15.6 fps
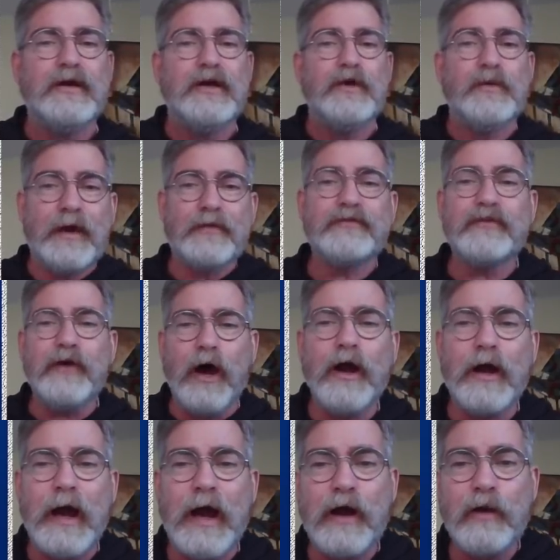When I saw
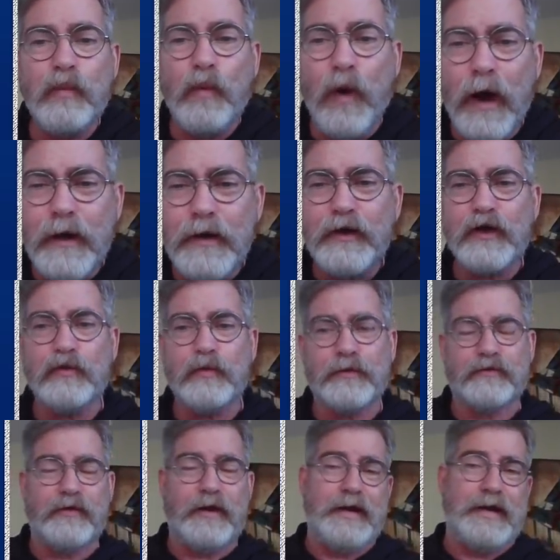her, I wondered
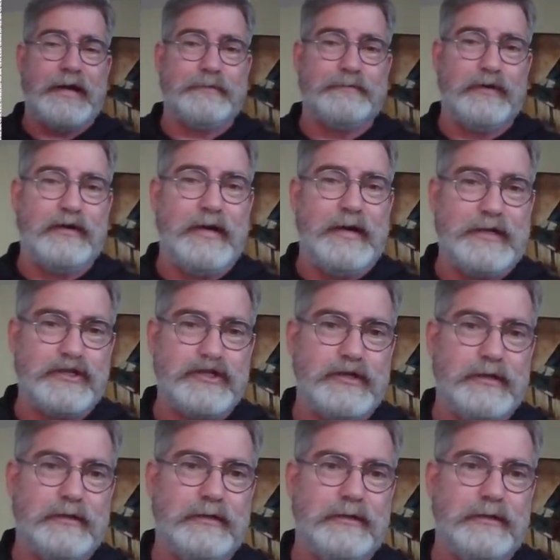with great admiration.